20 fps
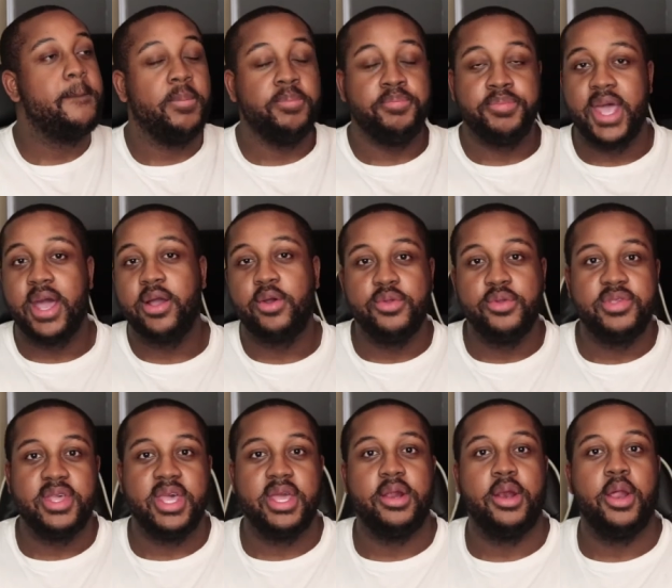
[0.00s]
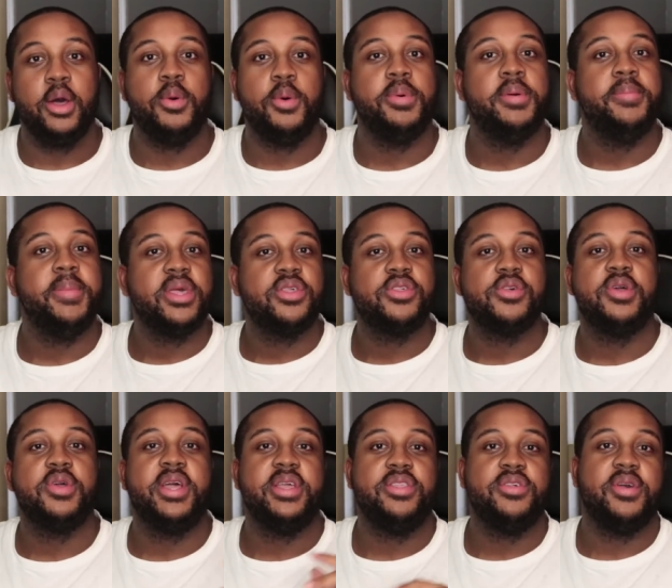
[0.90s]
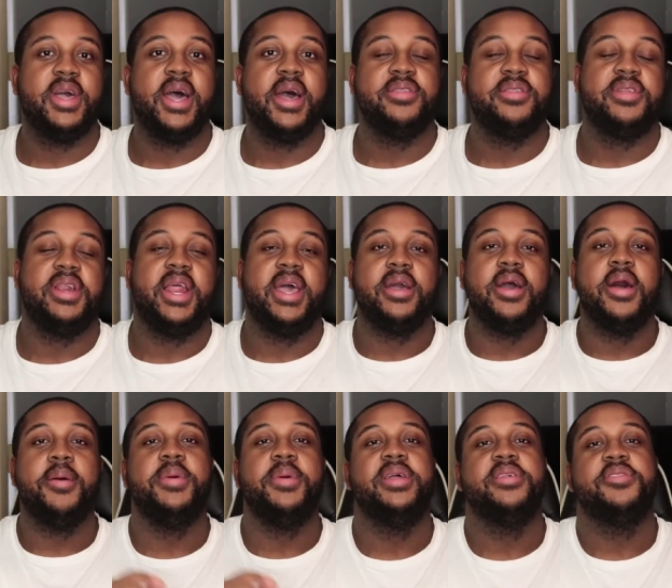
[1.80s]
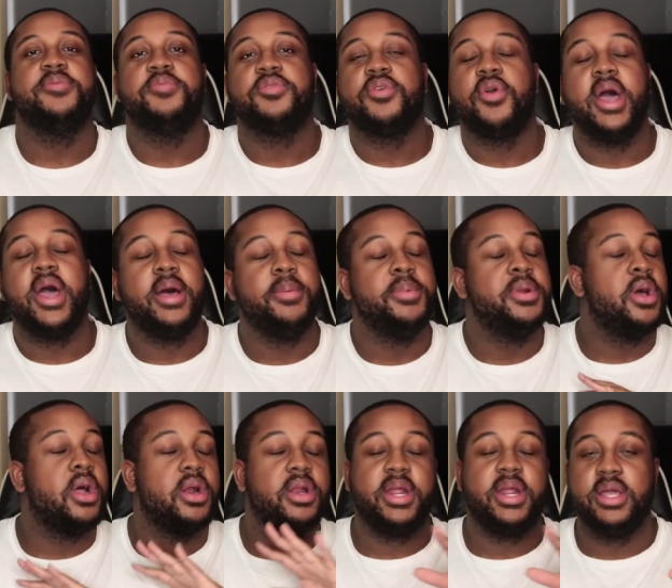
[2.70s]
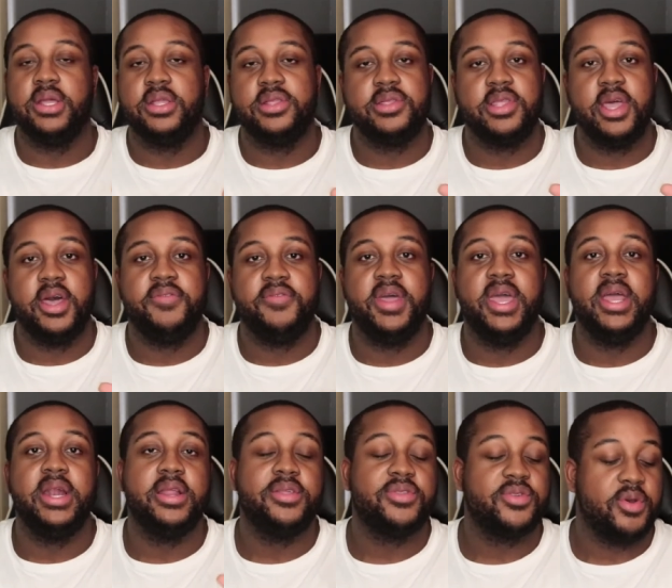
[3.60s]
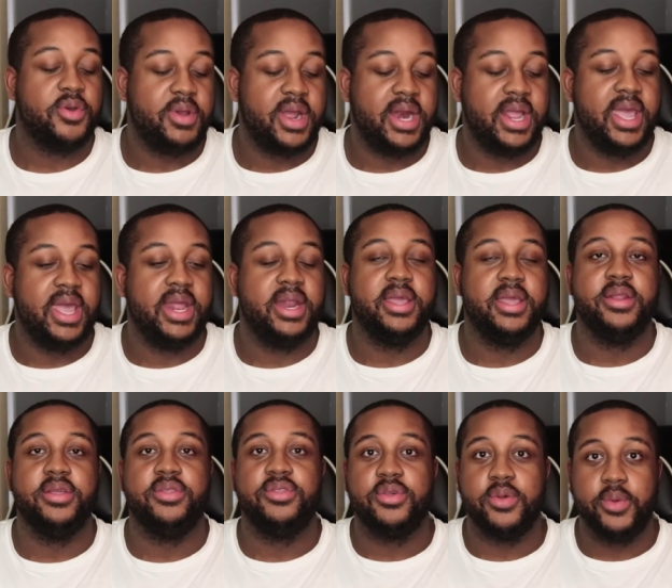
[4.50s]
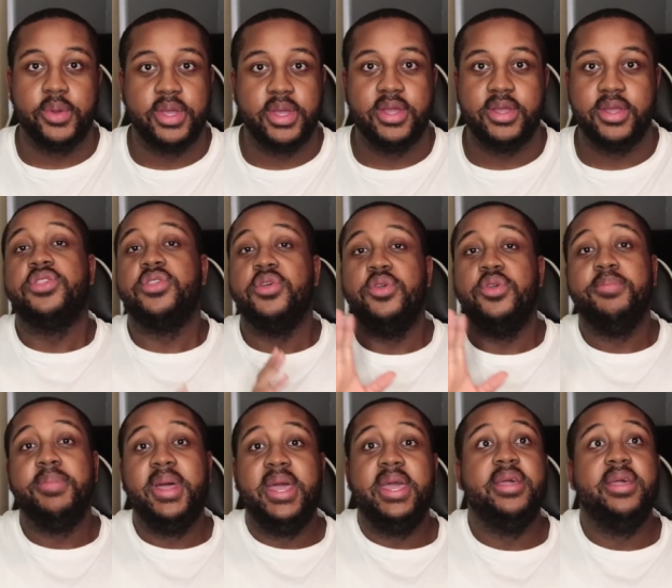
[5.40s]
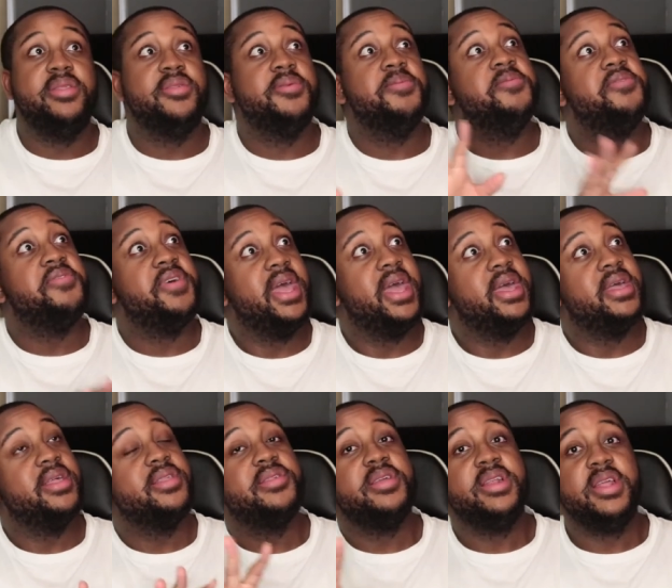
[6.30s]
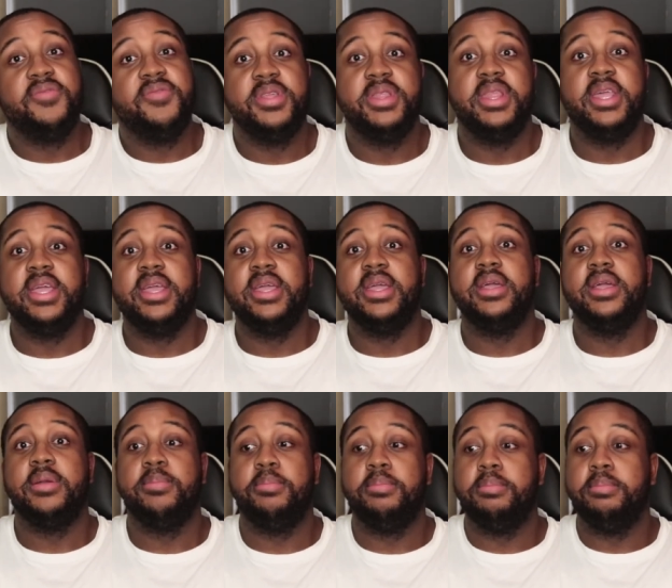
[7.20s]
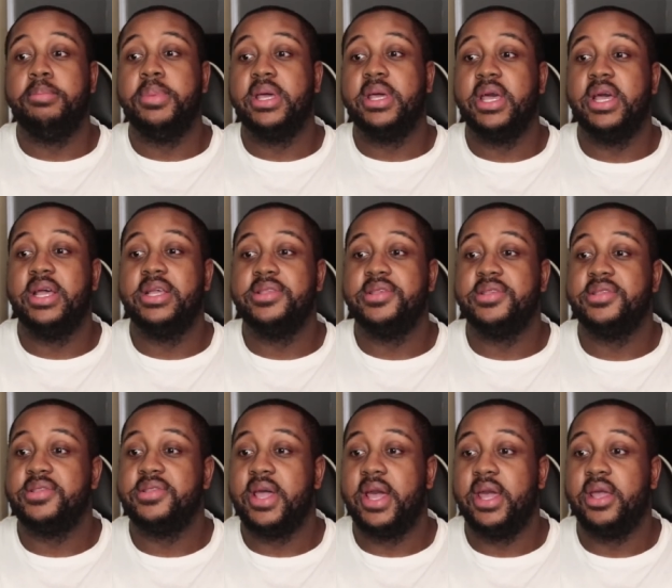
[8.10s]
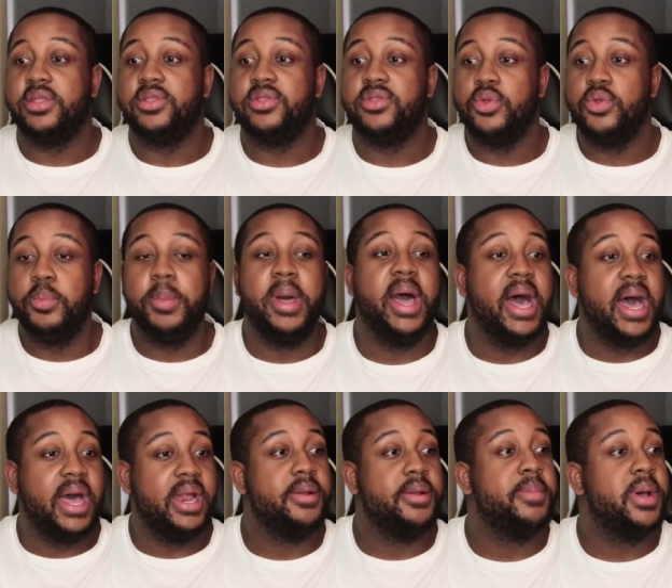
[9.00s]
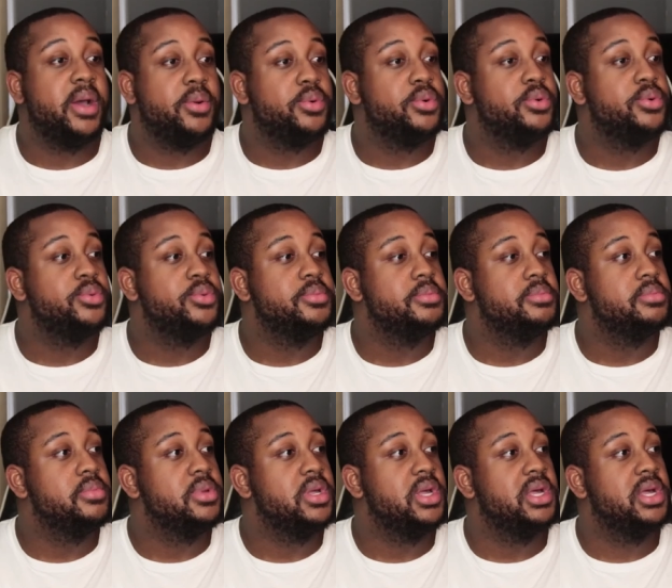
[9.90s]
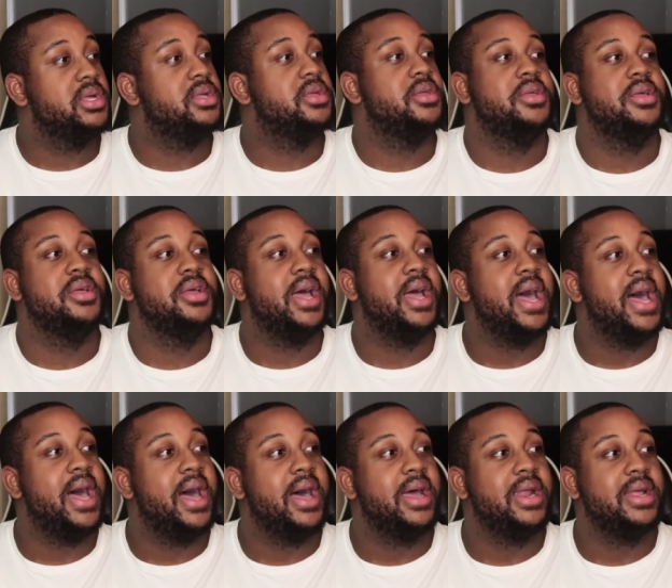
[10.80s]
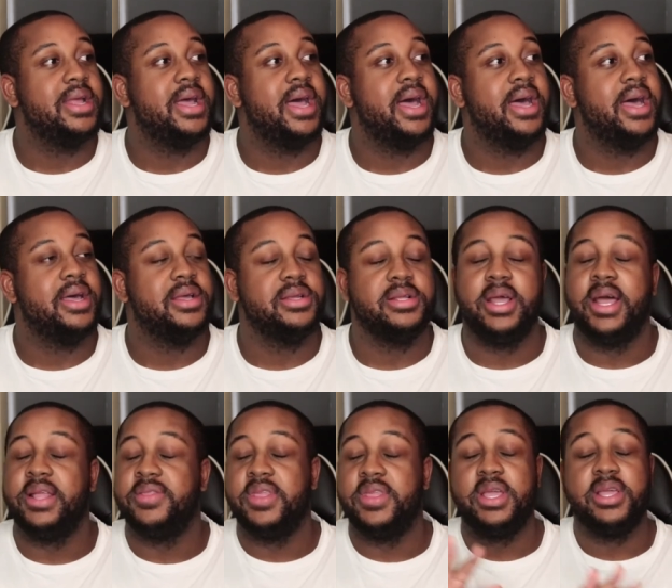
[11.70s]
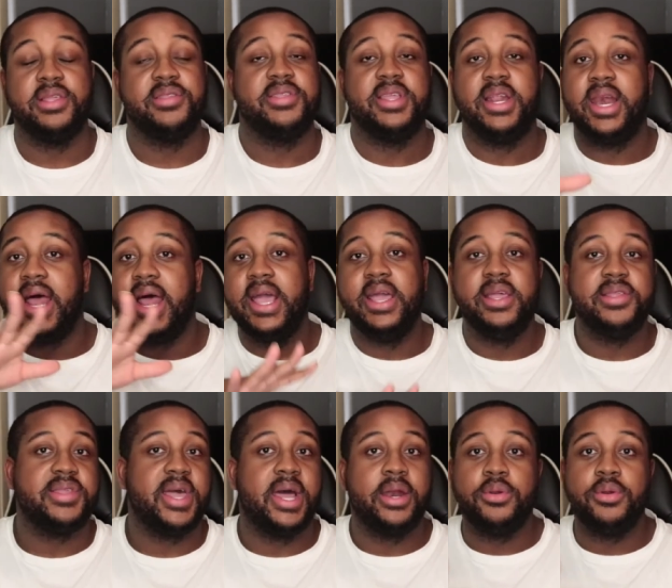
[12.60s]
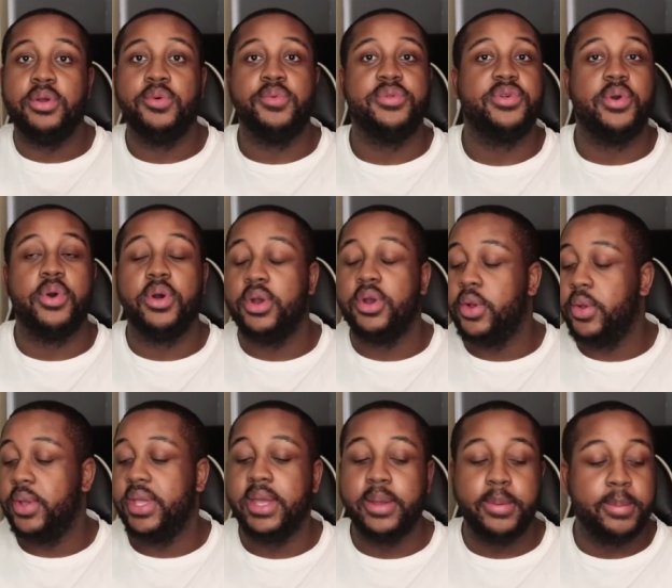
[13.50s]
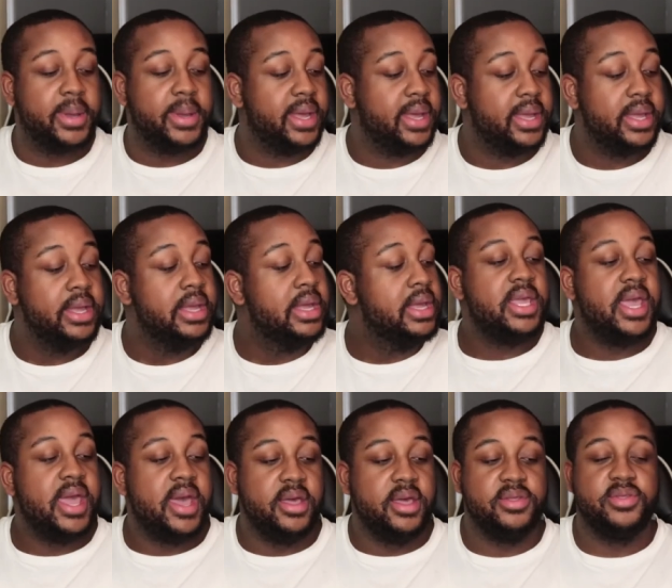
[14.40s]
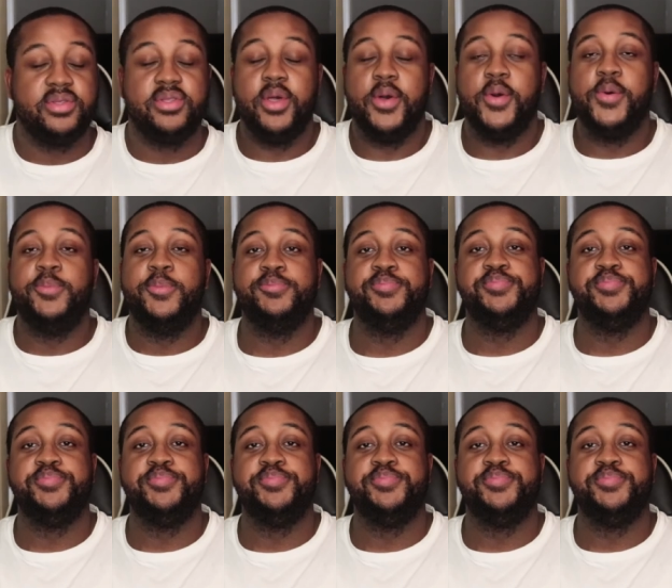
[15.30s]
Not gonna take long, but make sure that you guys like, comment, and subscribe, and all of that good stuff, and let's go right ahead and get into it. So you might hear some fans and everything, because it's like super hot in my room. I think it's the lights. I don't know what's going on here, but yeah, so